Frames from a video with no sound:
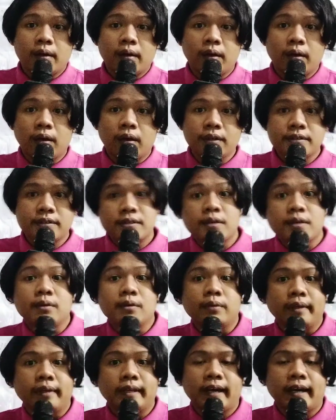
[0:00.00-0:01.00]

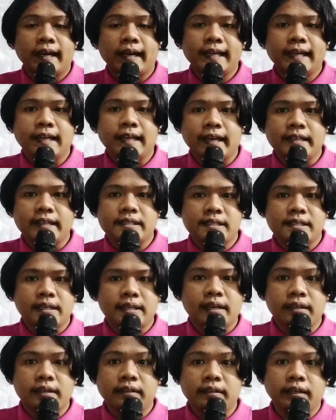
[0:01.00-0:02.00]
Also, it highlights
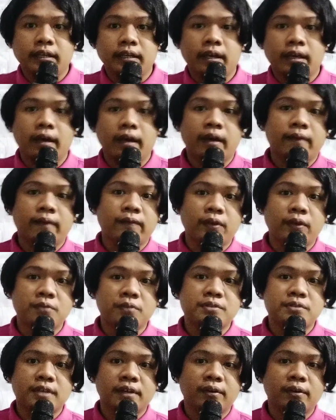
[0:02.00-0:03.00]
the idea of
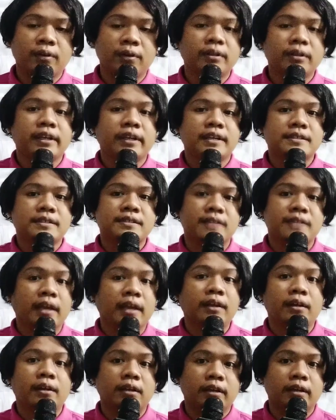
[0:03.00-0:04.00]
using only a
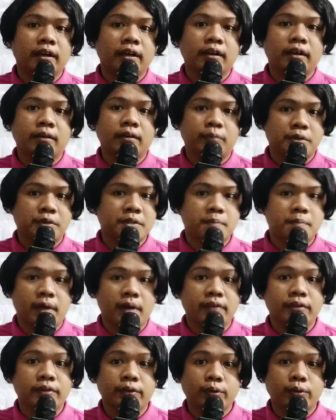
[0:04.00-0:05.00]
singular
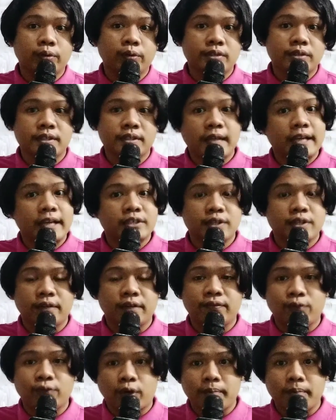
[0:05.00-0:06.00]
respondent slash
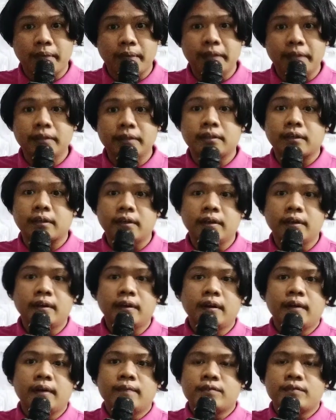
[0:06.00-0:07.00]
informant
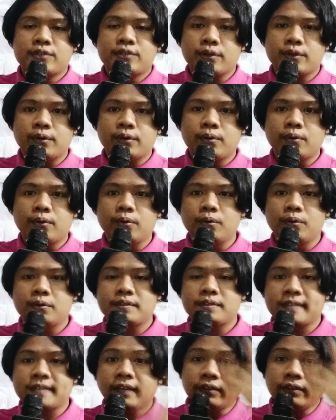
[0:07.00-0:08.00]
to
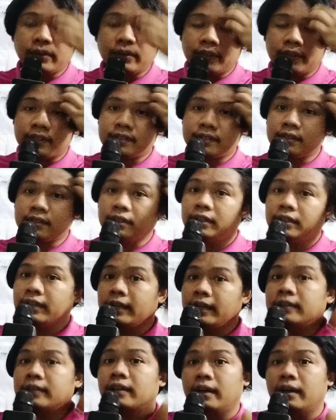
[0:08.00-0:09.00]
center the study
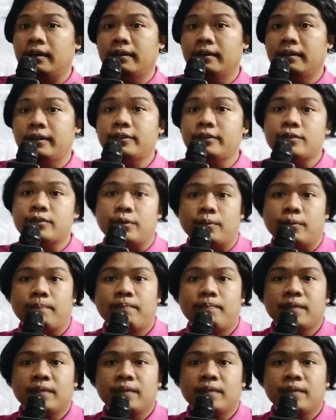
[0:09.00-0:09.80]
data into.